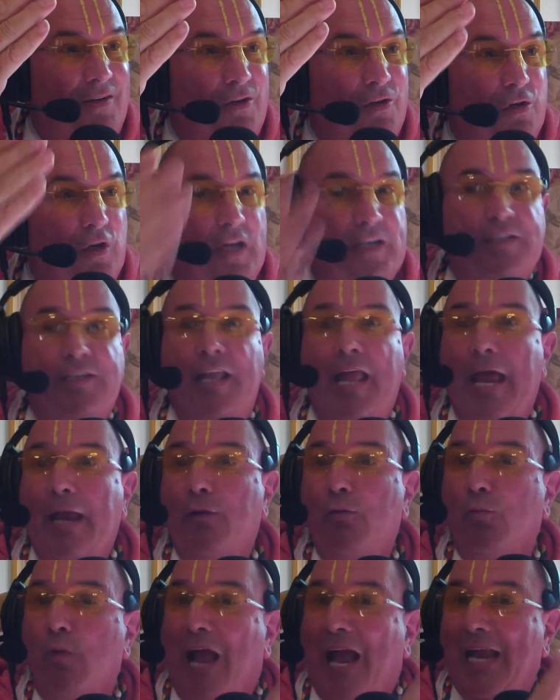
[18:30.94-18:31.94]
Just like
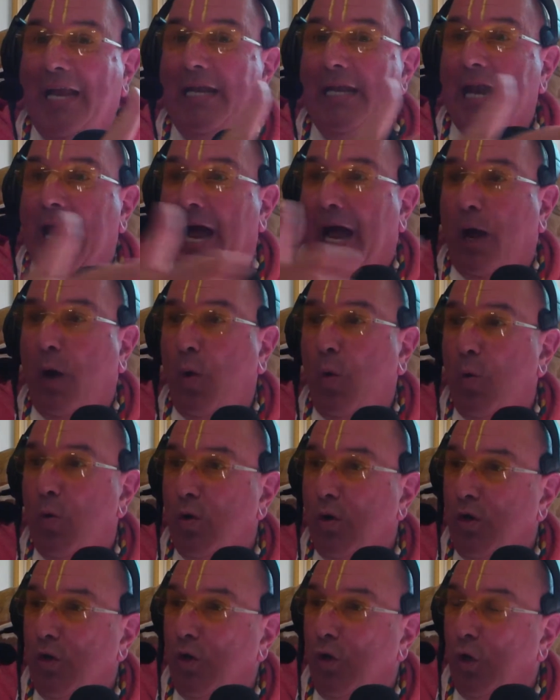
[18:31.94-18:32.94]
right now,
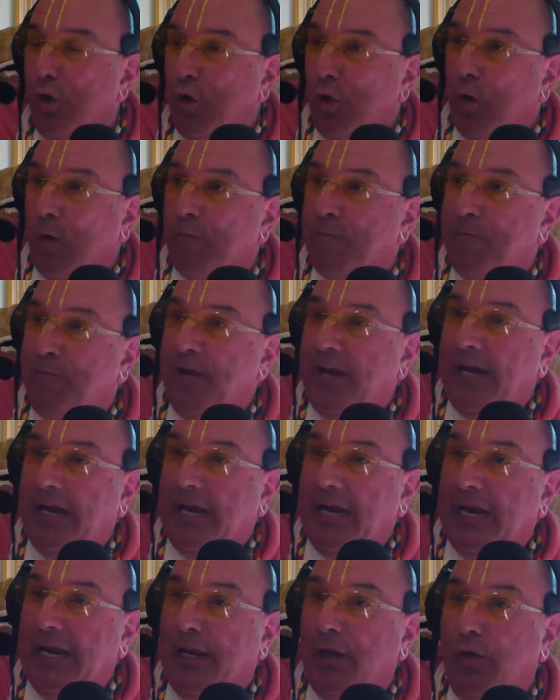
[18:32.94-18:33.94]
you're
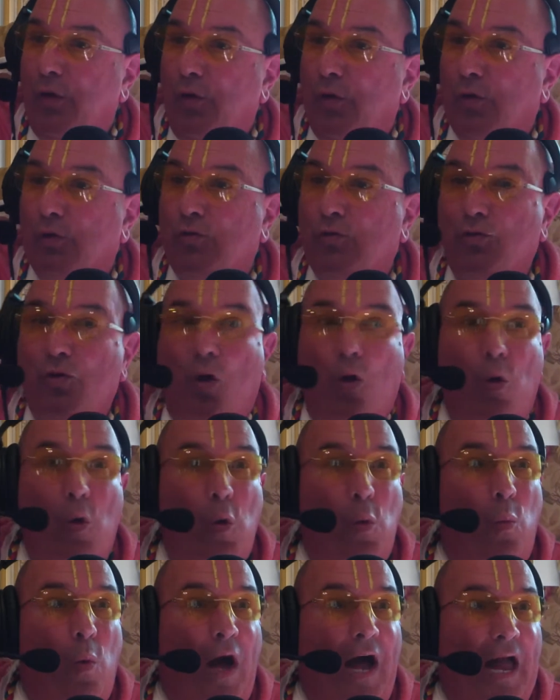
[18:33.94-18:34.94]
feeding your
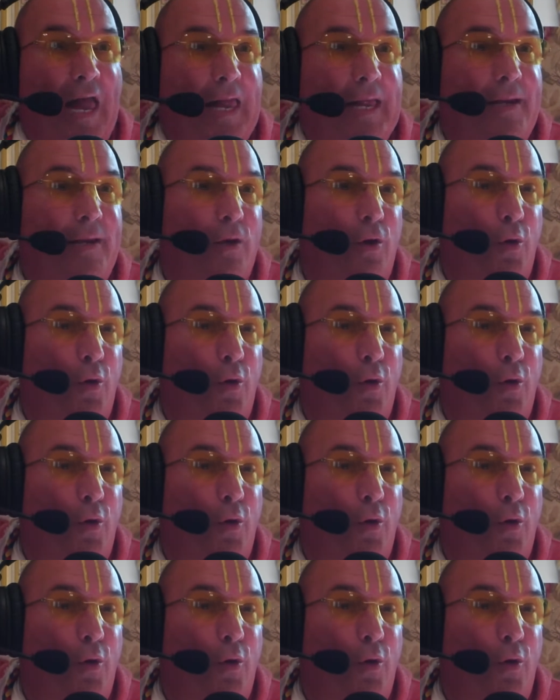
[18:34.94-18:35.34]
soul. Why?